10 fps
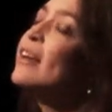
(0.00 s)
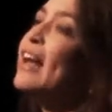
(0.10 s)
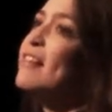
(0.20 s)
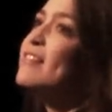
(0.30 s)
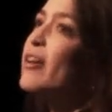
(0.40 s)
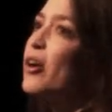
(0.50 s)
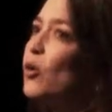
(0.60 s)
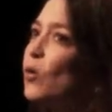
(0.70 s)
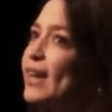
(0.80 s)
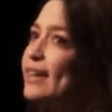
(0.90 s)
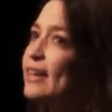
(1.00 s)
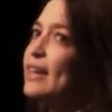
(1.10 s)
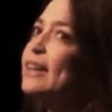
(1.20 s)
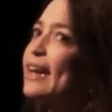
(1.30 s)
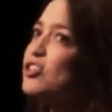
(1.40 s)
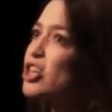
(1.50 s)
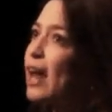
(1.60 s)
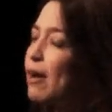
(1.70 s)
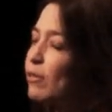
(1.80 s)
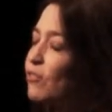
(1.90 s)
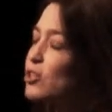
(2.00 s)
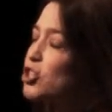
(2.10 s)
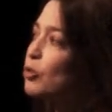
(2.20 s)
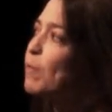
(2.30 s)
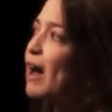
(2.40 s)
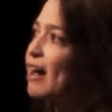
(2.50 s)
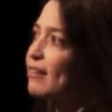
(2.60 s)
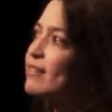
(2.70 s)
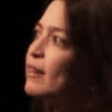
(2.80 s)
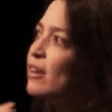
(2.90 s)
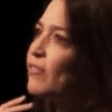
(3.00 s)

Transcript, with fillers: And so in the collection I Was the Jukebox,